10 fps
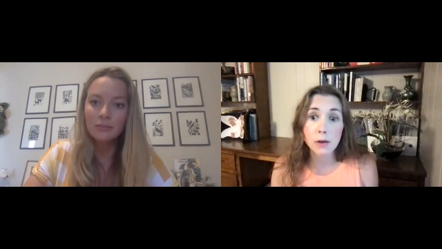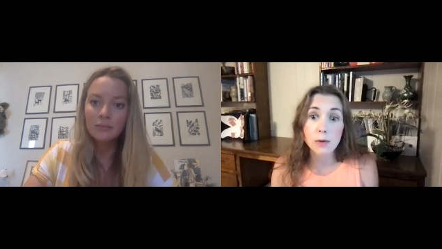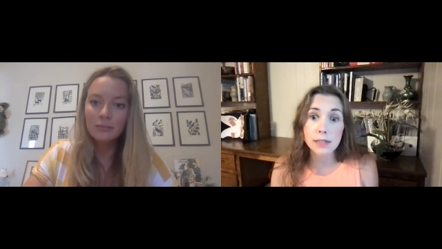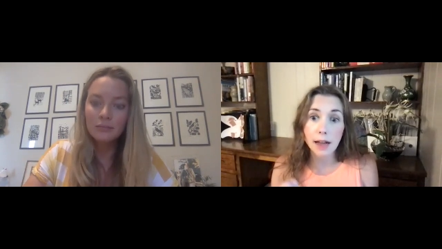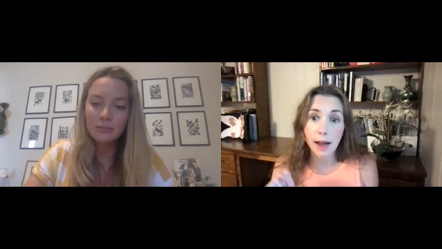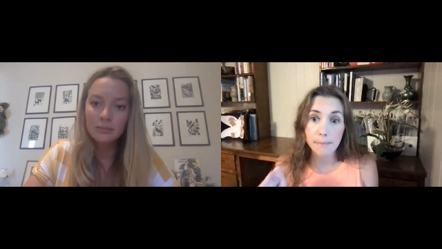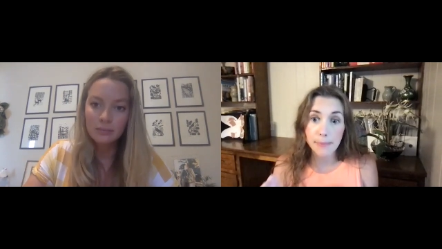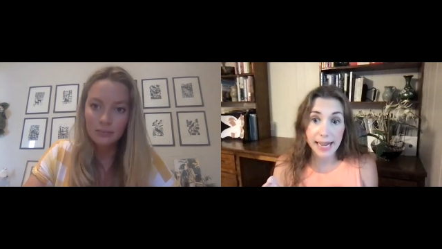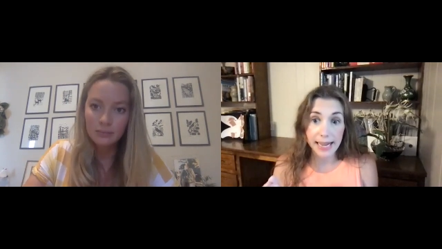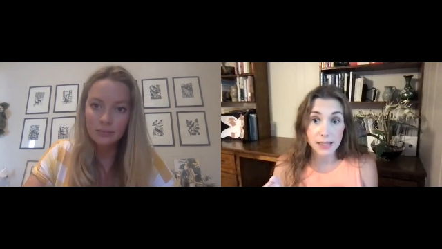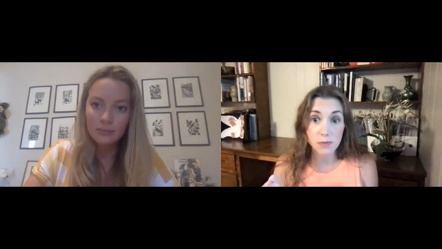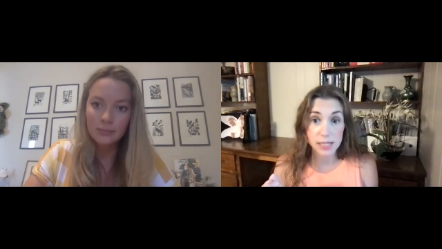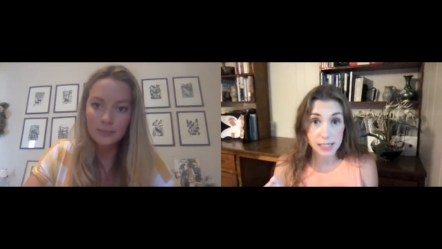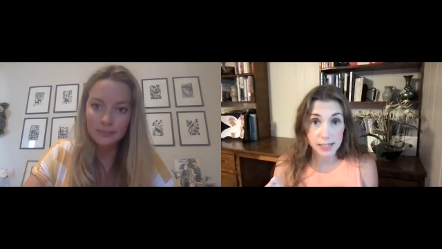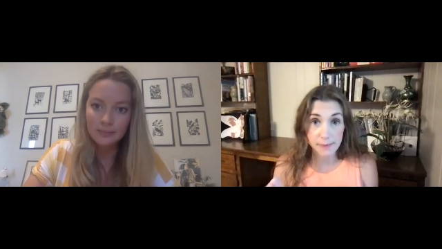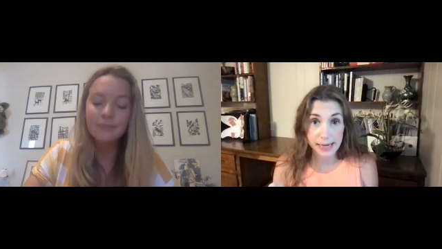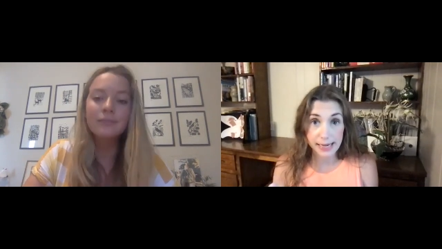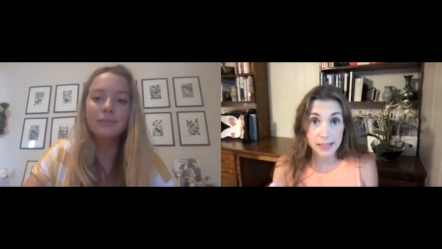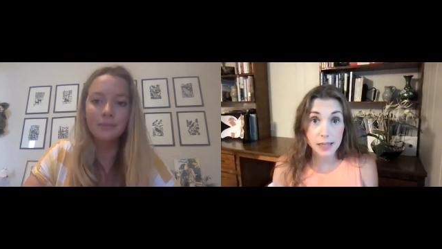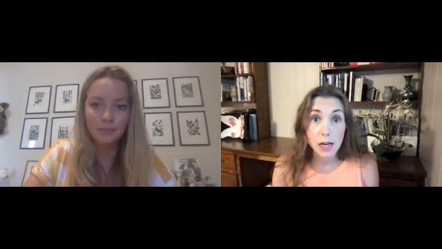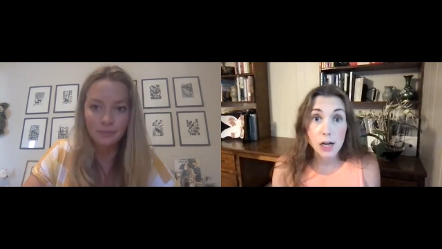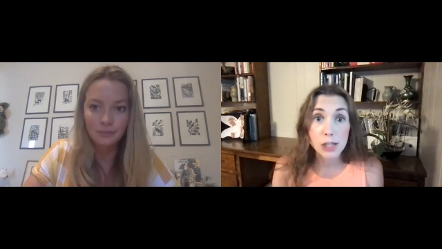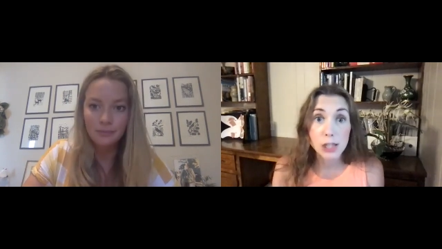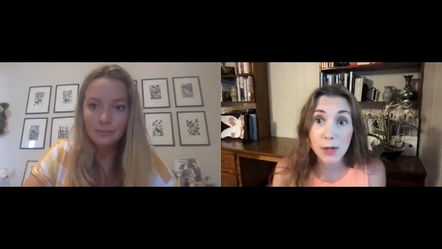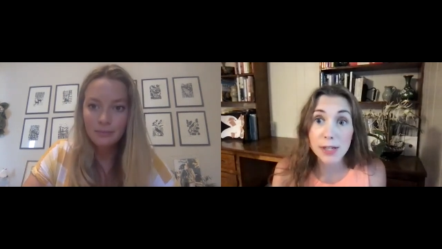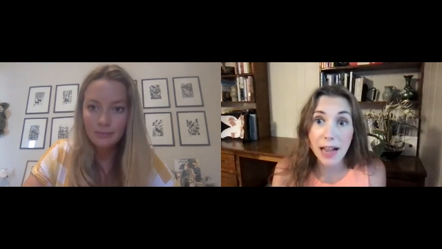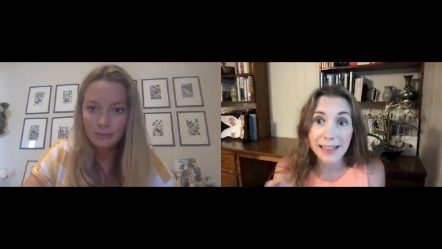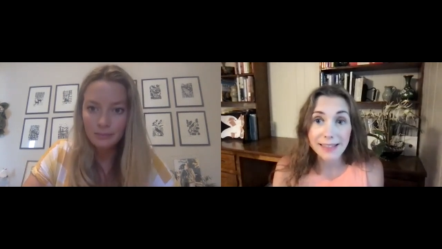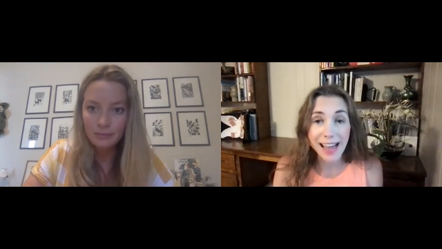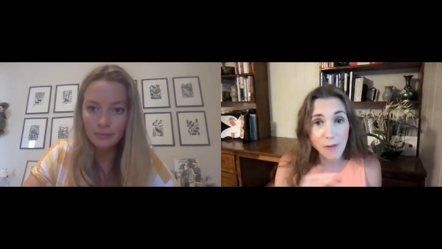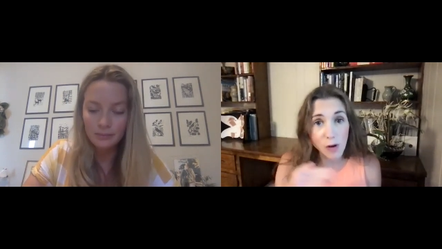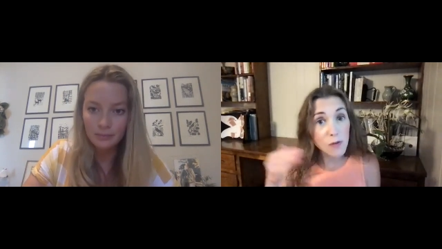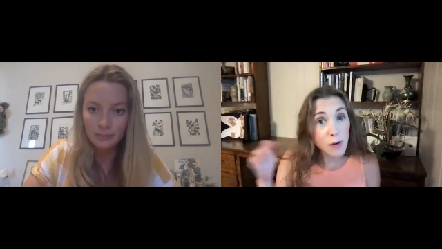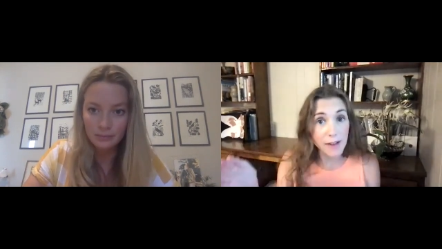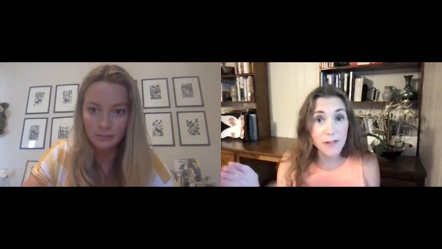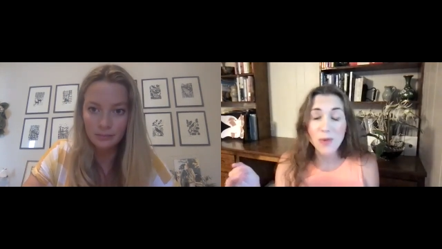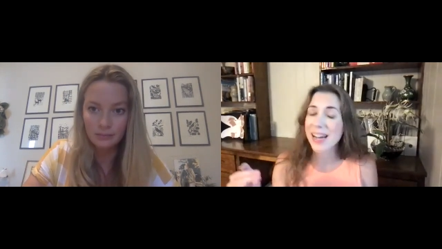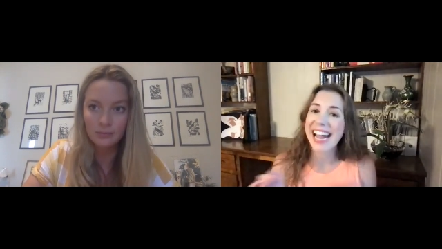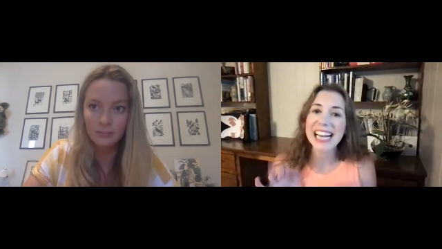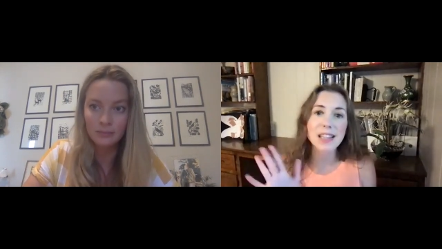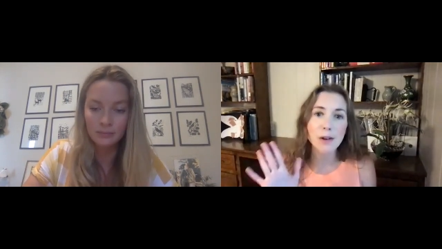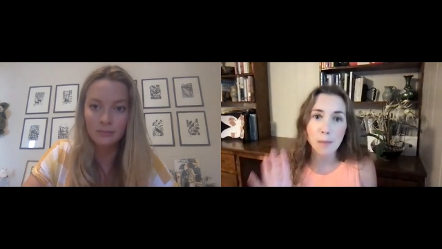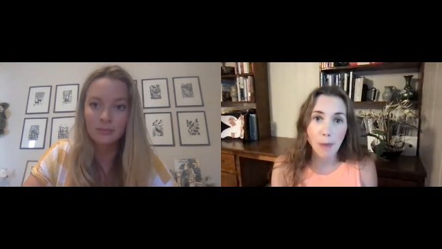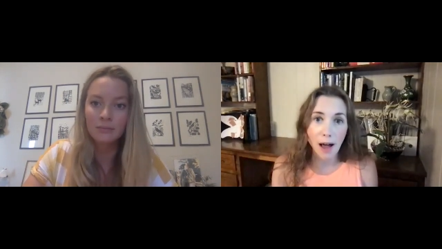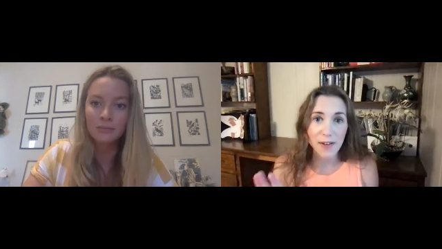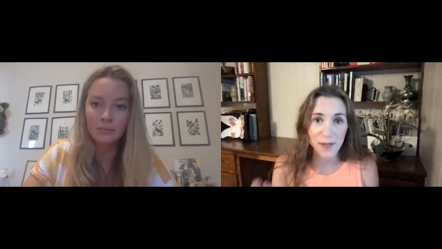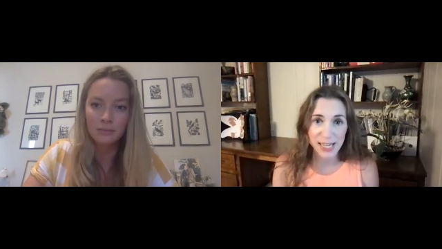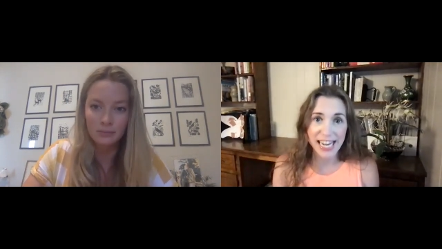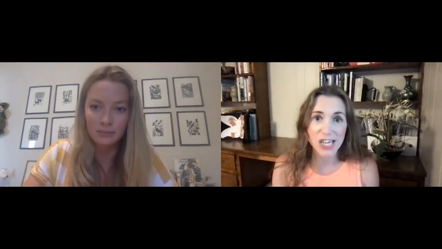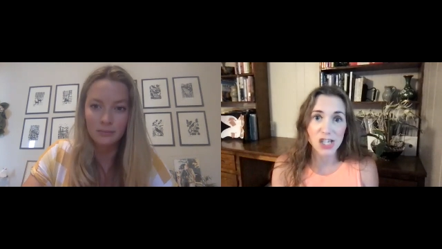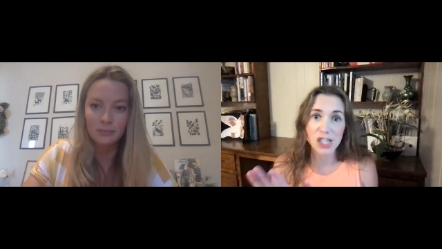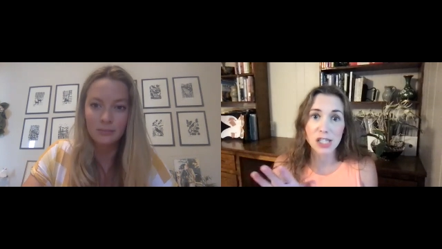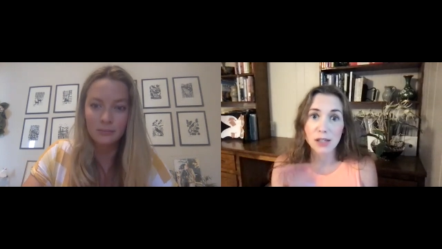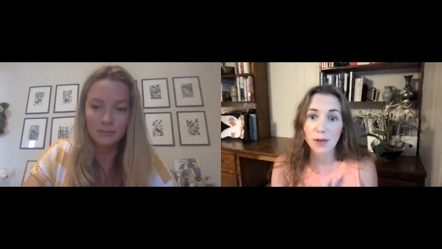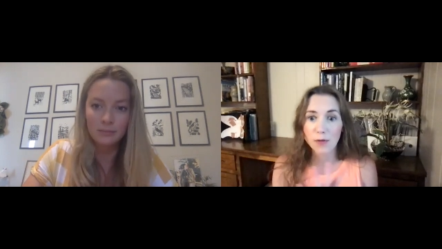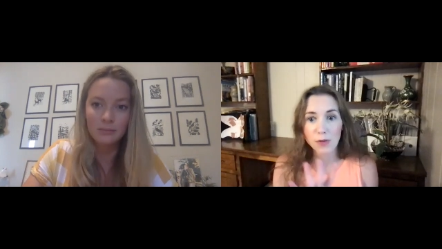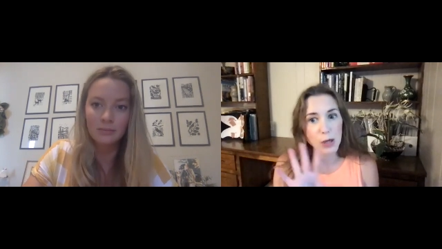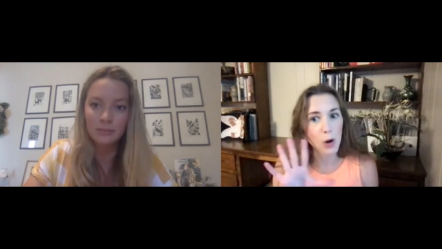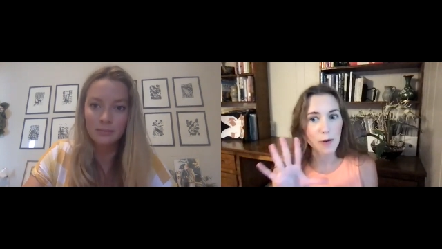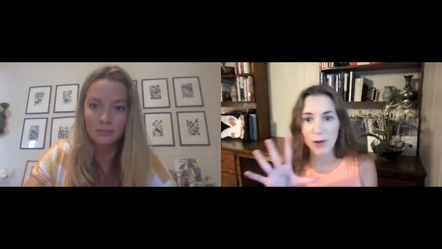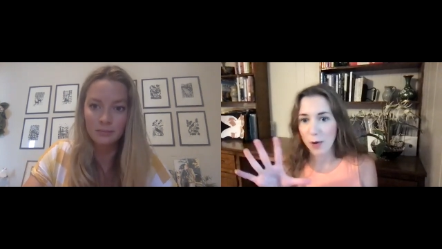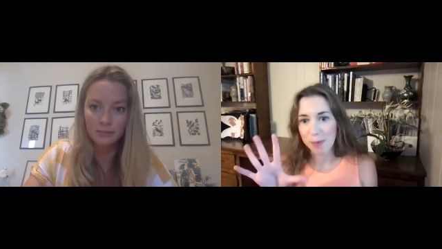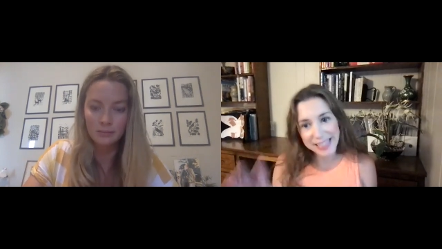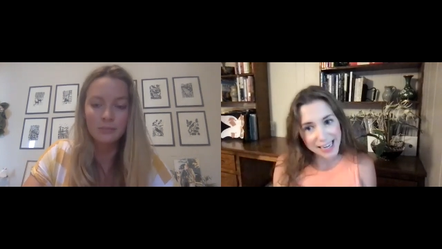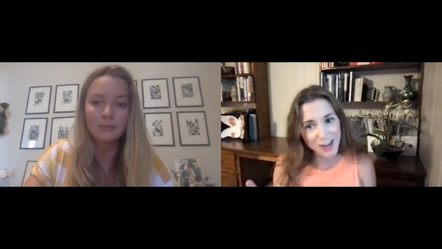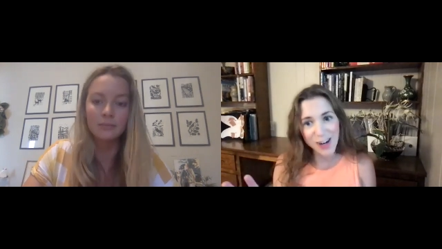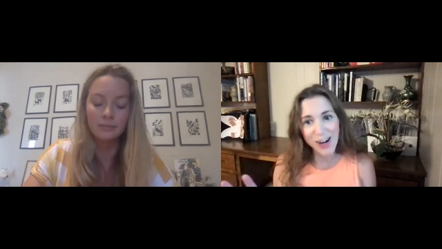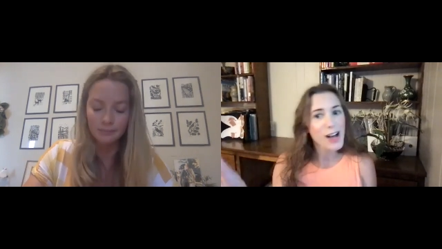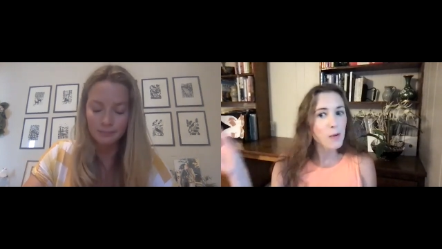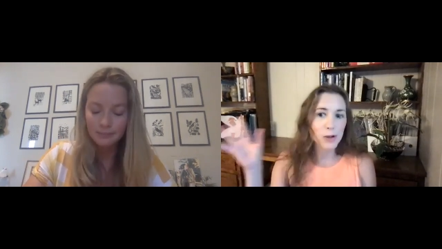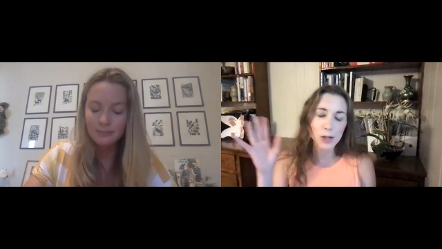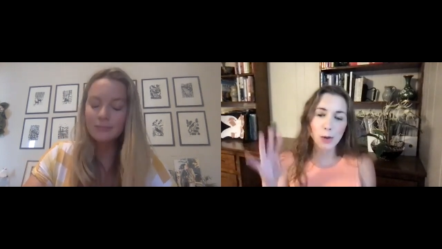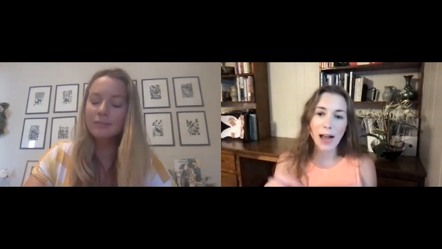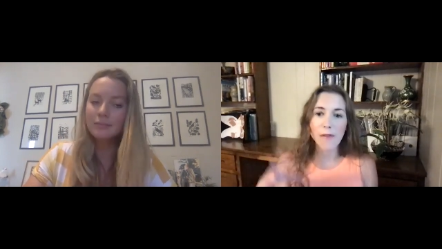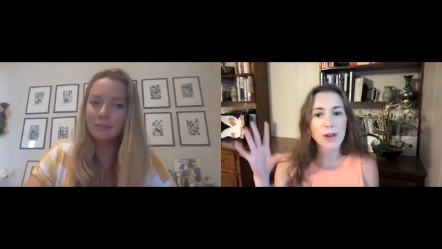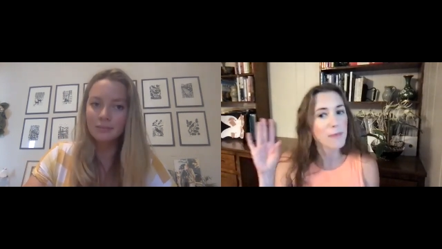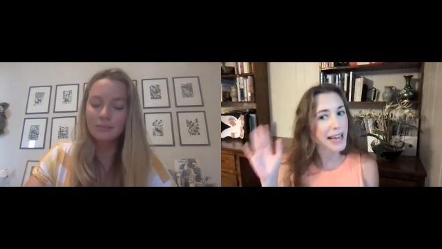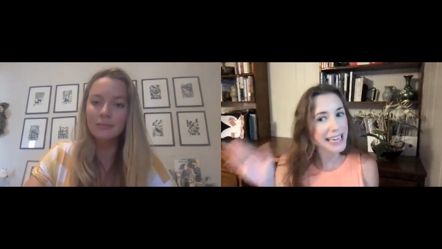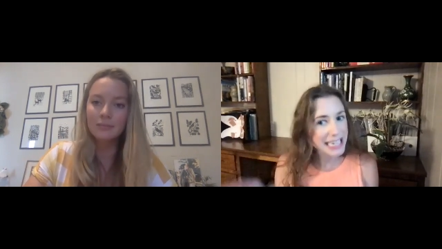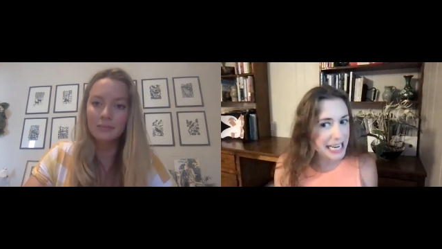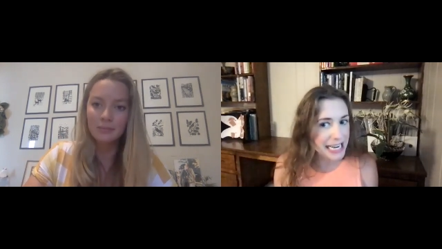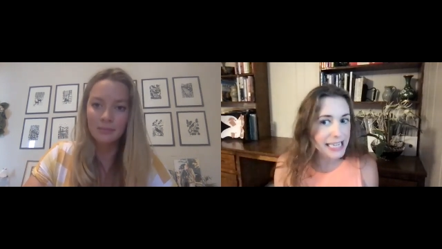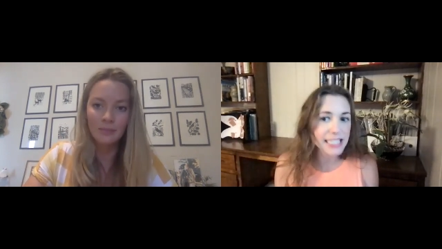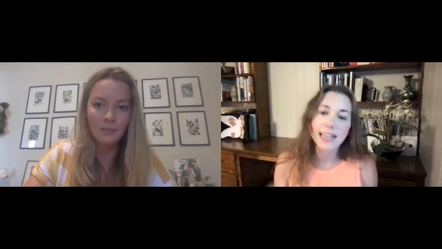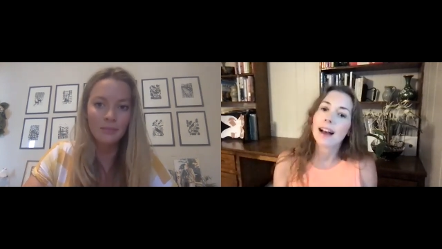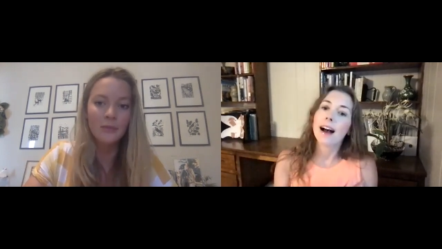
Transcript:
Speaker 1: use um, bands, resistant bands. So there's a level for everyone, and there are modifications. So if you're a beginner, we'll show you how if you have bad knees,